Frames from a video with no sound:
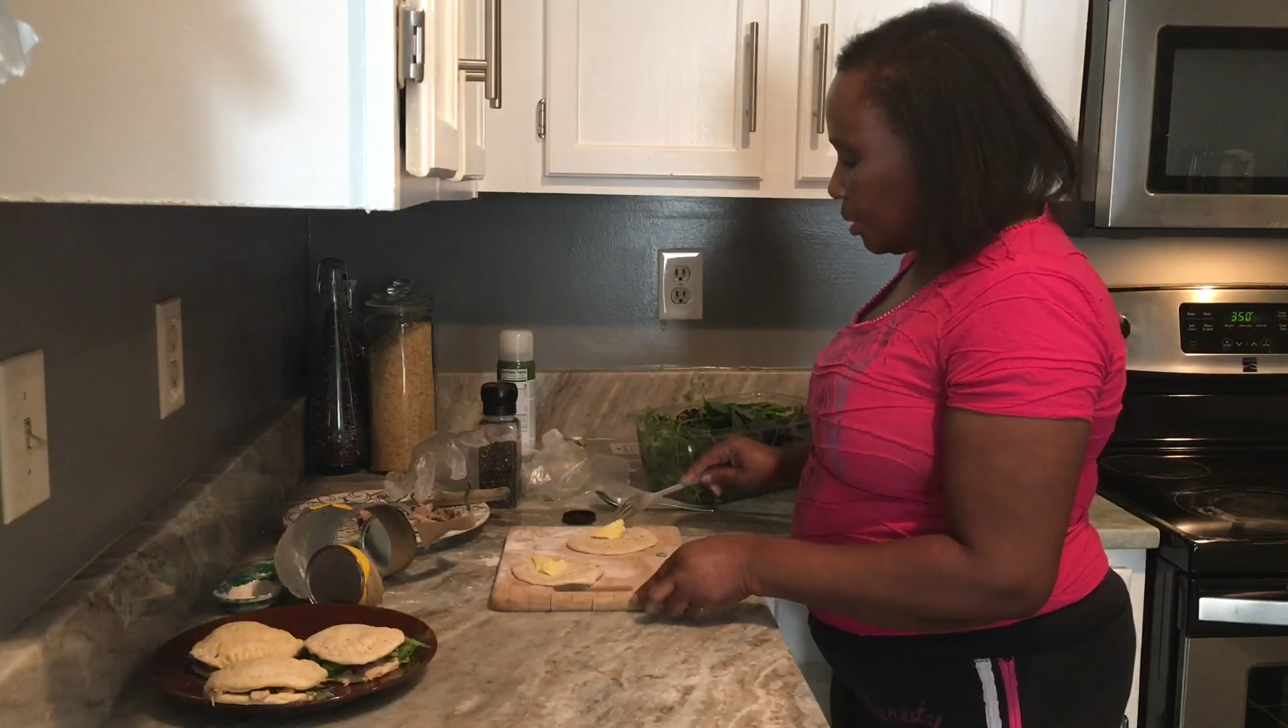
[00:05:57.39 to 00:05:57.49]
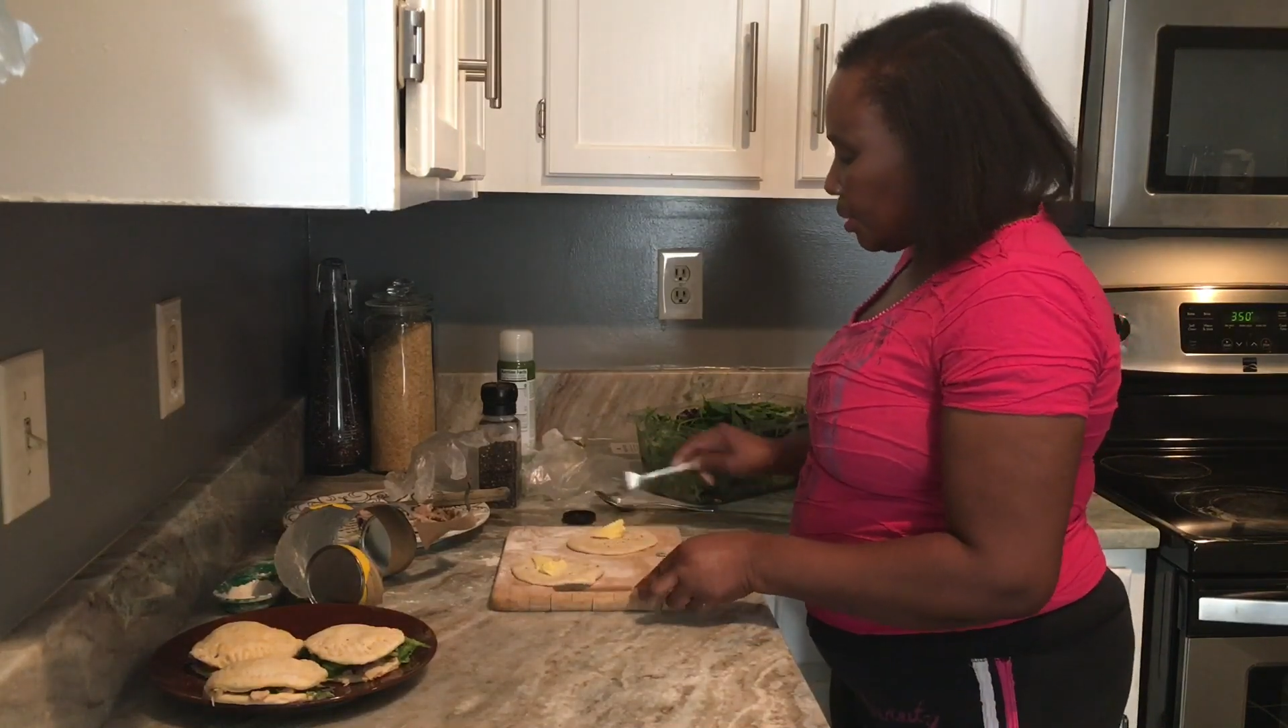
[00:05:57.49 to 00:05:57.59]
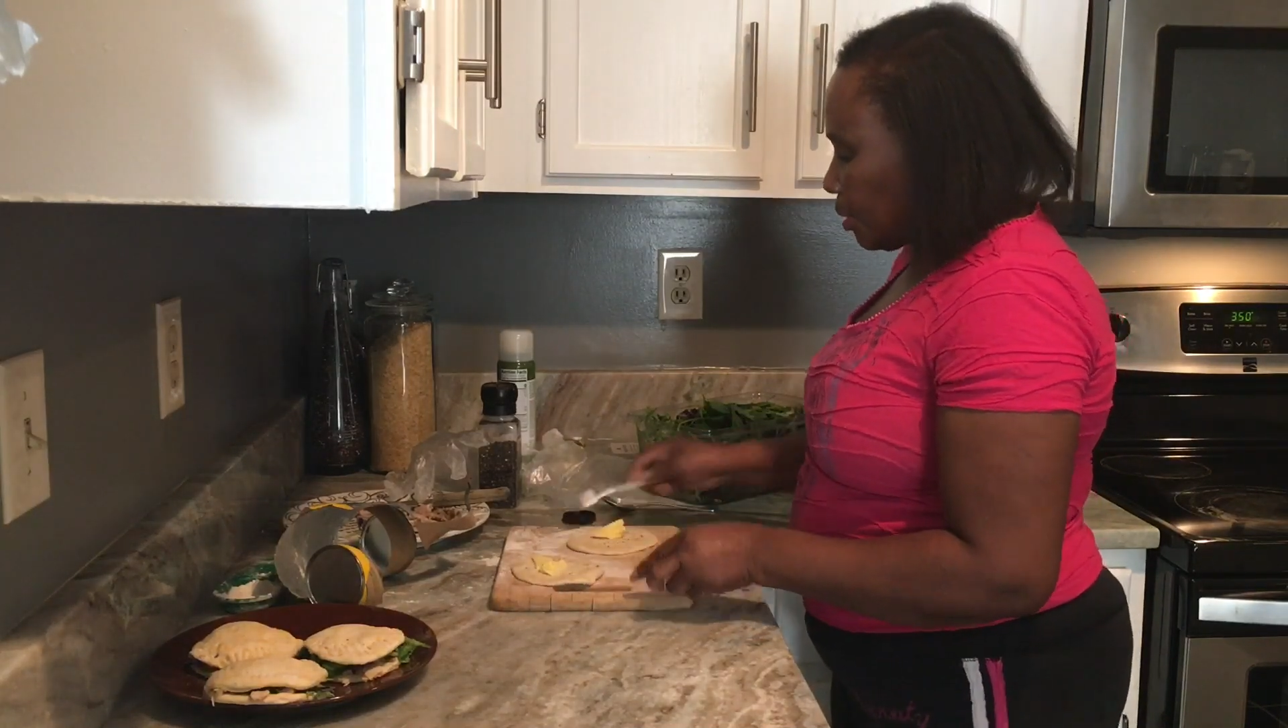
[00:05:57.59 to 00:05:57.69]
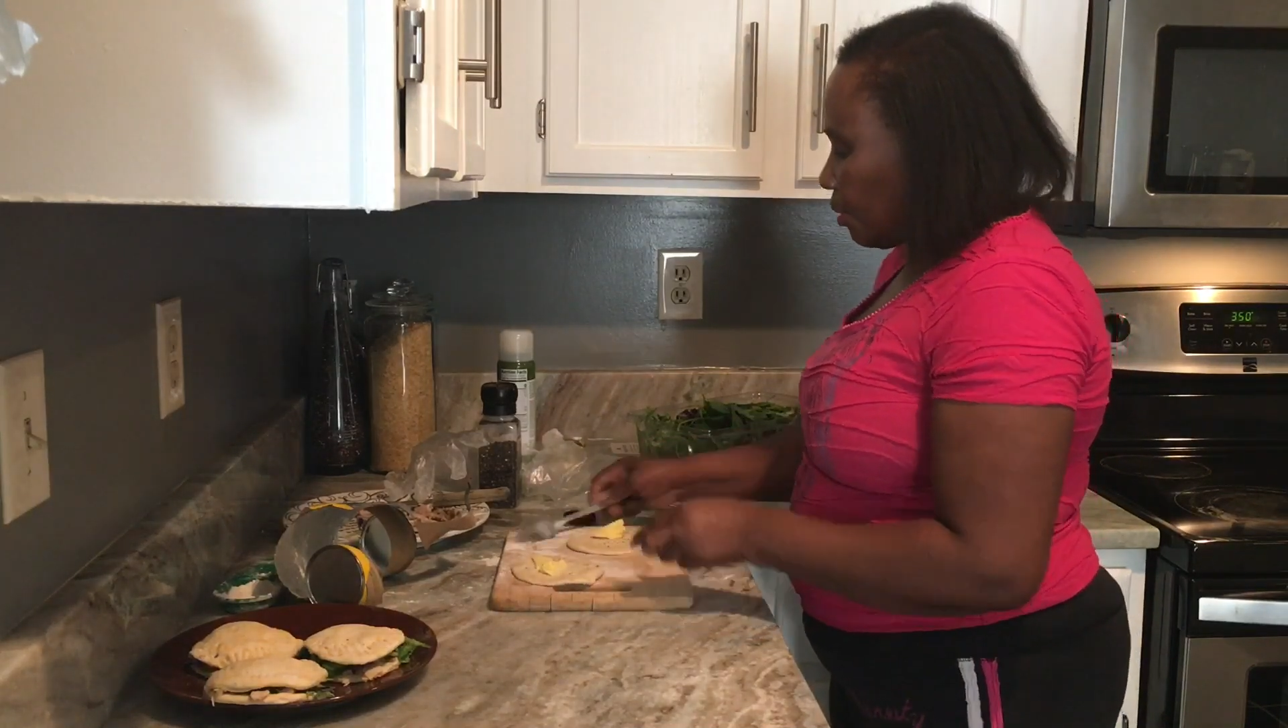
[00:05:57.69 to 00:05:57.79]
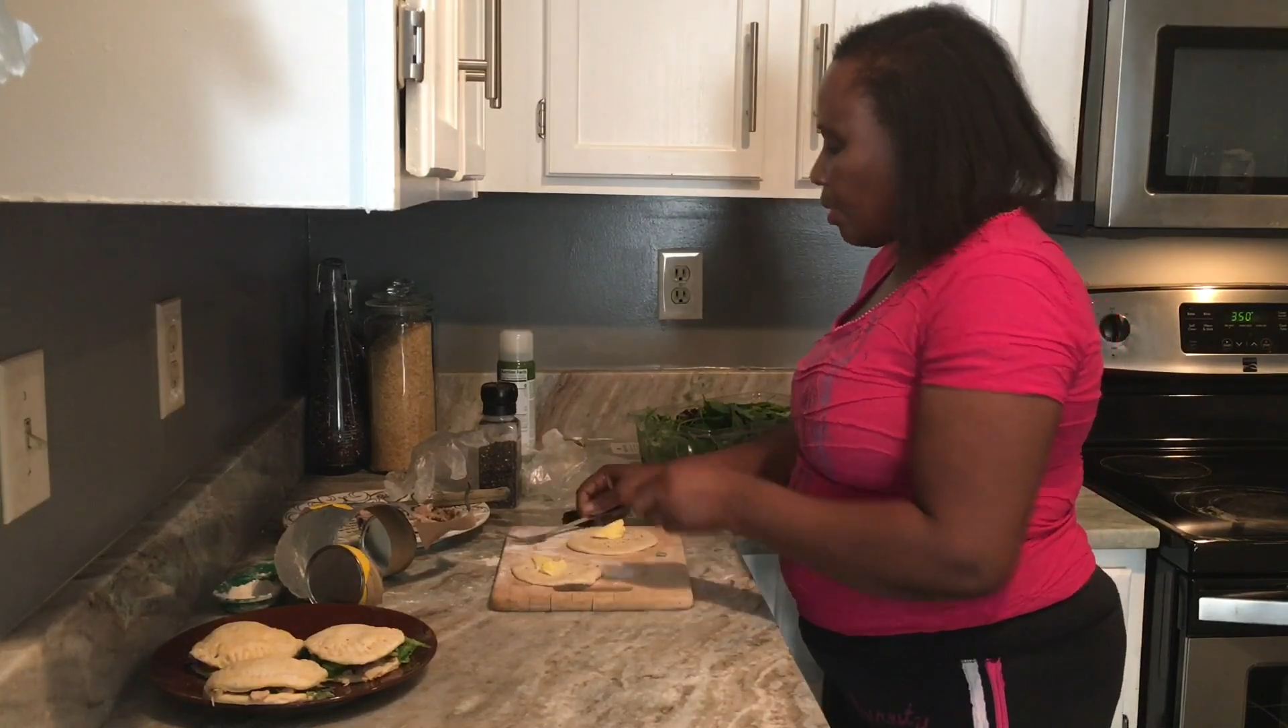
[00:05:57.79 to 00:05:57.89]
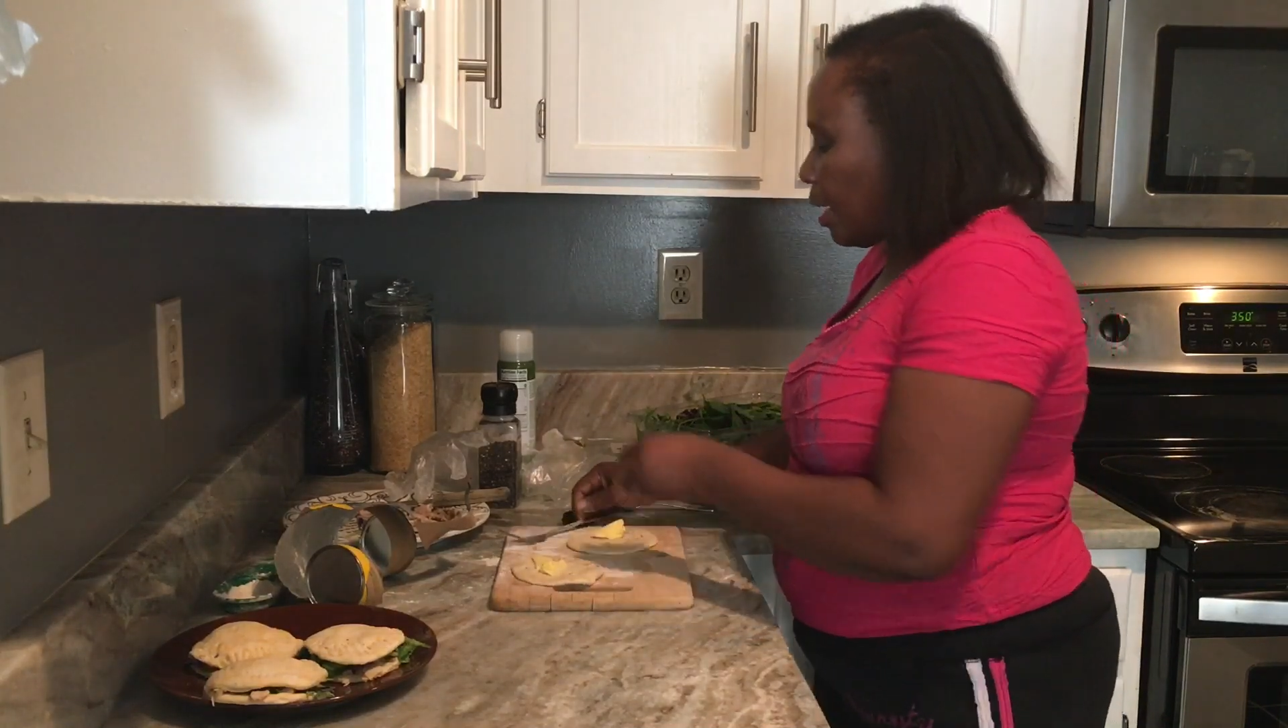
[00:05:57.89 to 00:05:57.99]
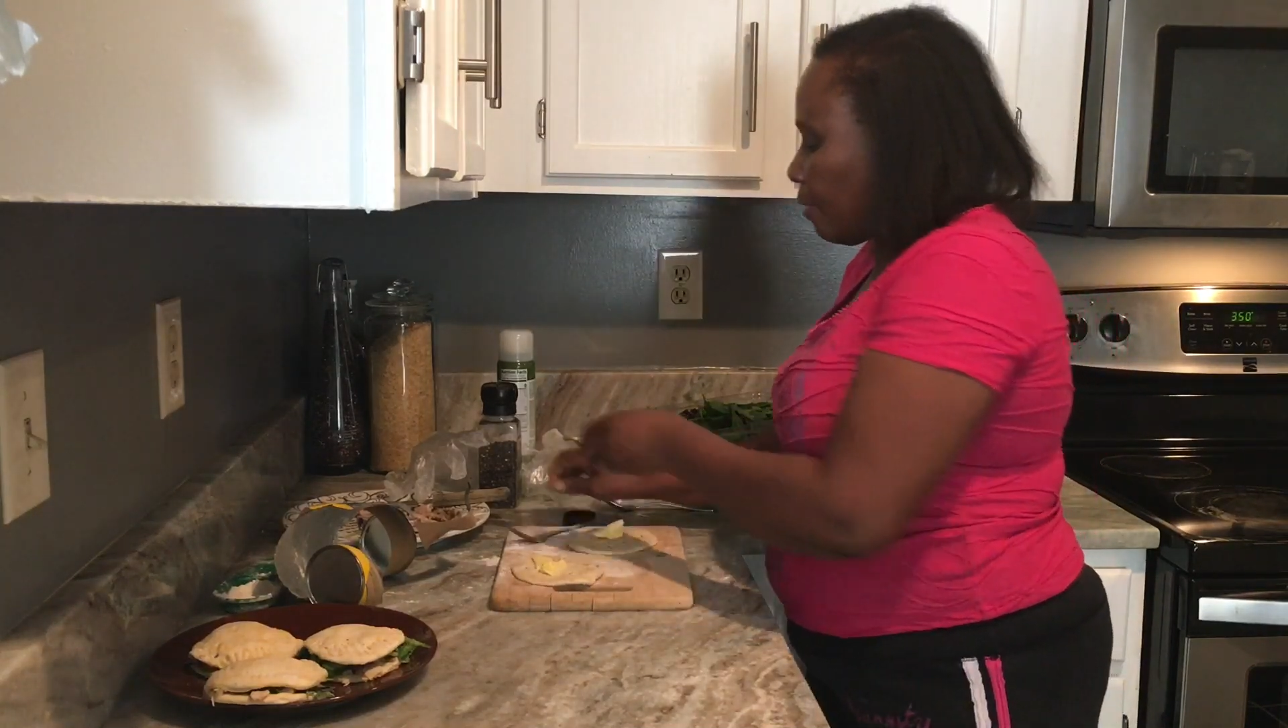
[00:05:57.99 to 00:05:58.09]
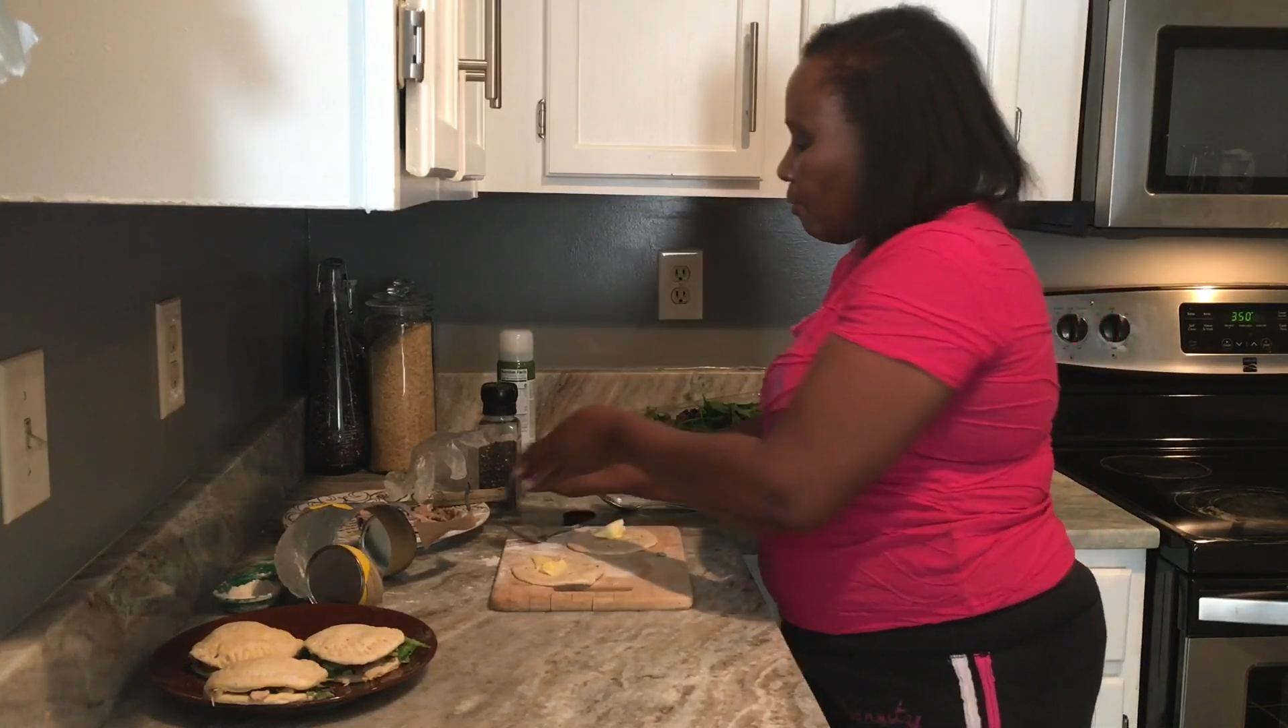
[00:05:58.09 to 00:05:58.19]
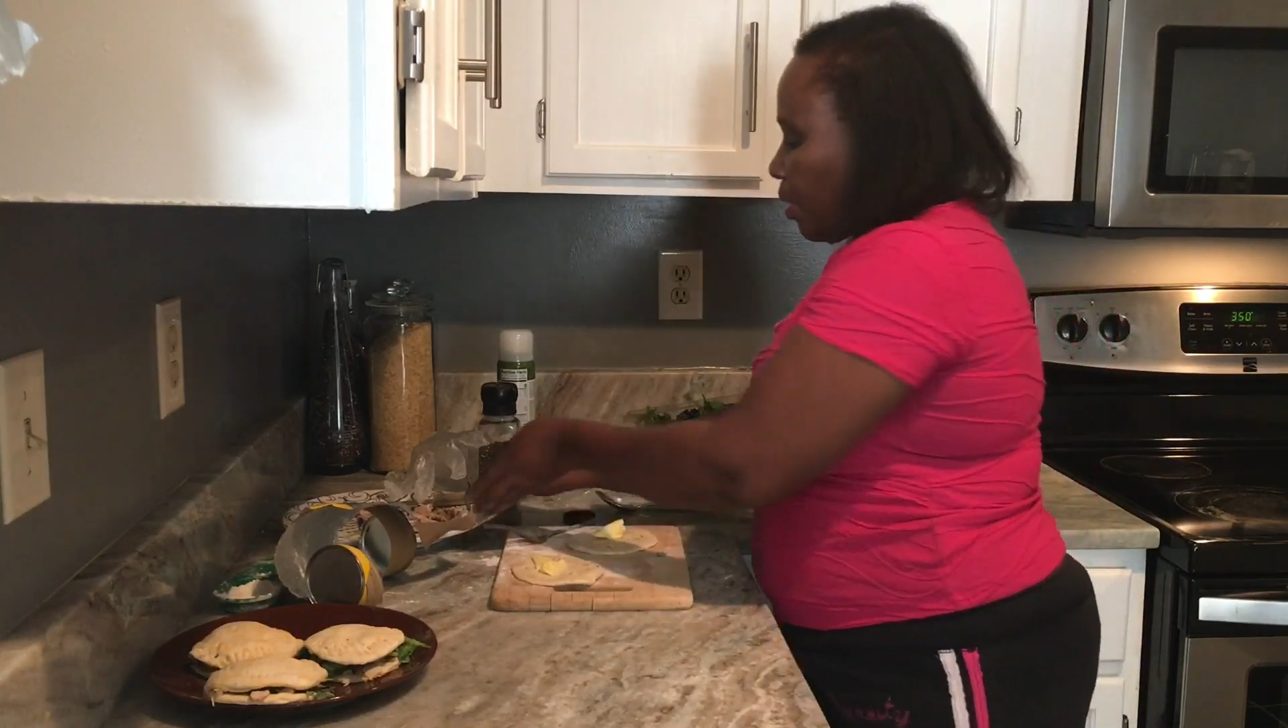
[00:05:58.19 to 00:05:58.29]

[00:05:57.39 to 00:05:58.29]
So you have